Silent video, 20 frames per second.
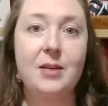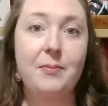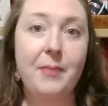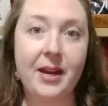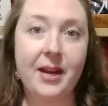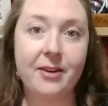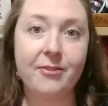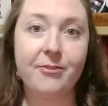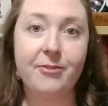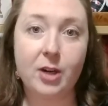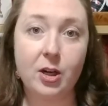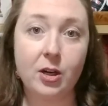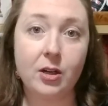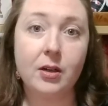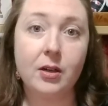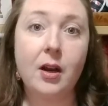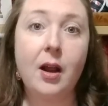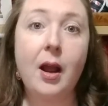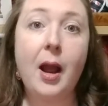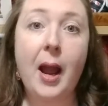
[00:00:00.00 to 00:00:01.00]
made a fair
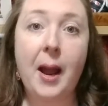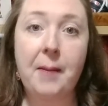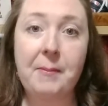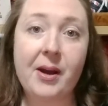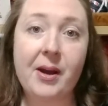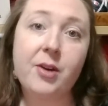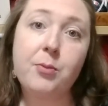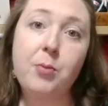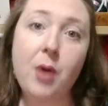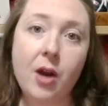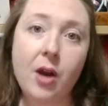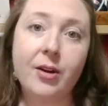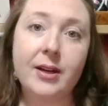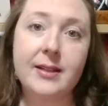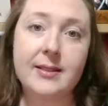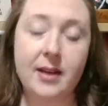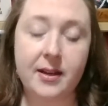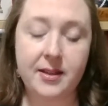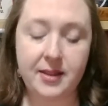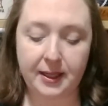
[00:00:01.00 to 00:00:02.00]
amount of
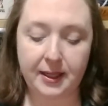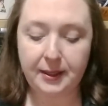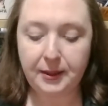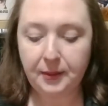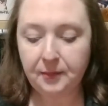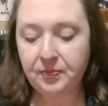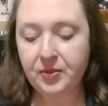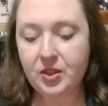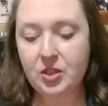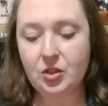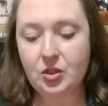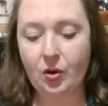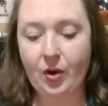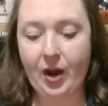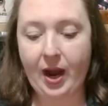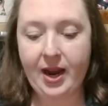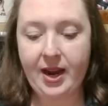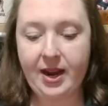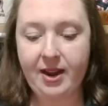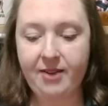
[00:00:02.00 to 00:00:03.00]
progress, I think. So
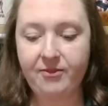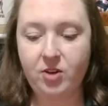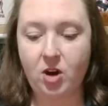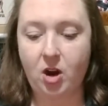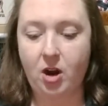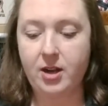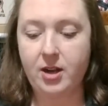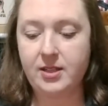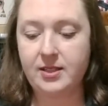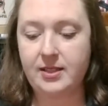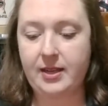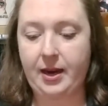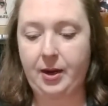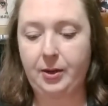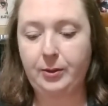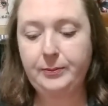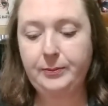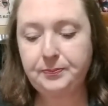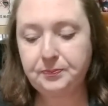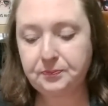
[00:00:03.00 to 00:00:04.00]
I have got
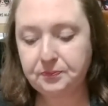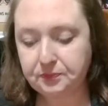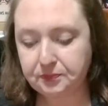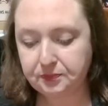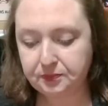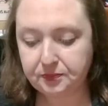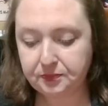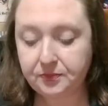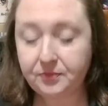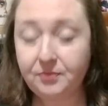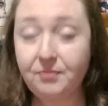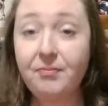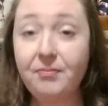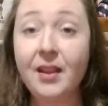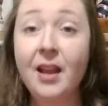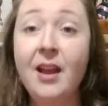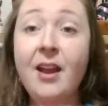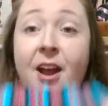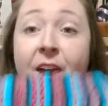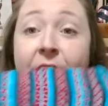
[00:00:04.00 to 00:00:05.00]
now
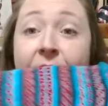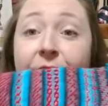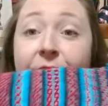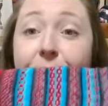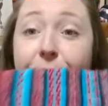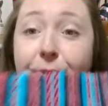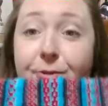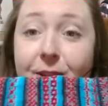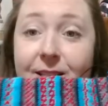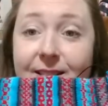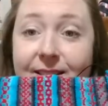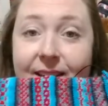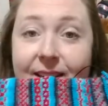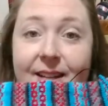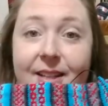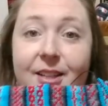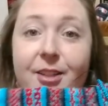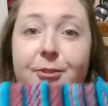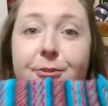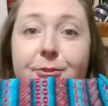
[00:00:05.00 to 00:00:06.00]
the foot
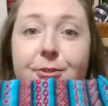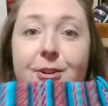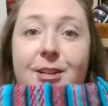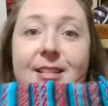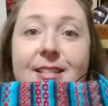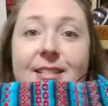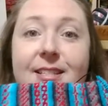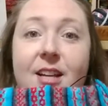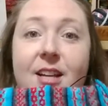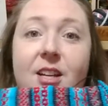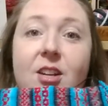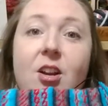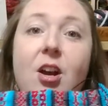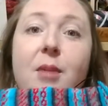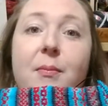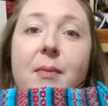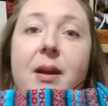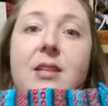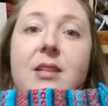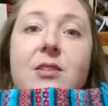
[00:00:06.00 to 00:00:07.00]
done. The foot is done on
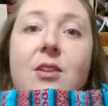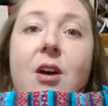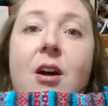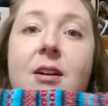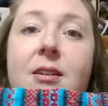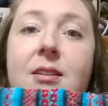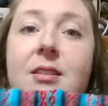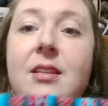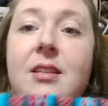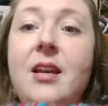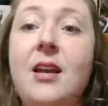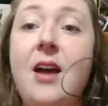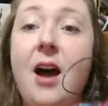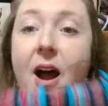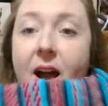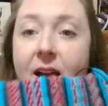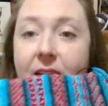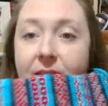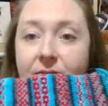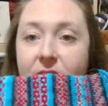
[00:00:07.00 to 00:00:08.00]
my socks.
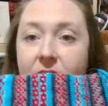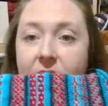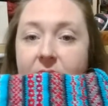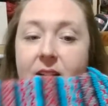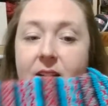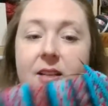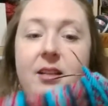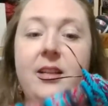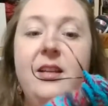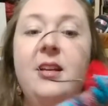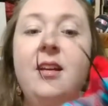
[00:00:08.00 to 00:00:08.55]
I've done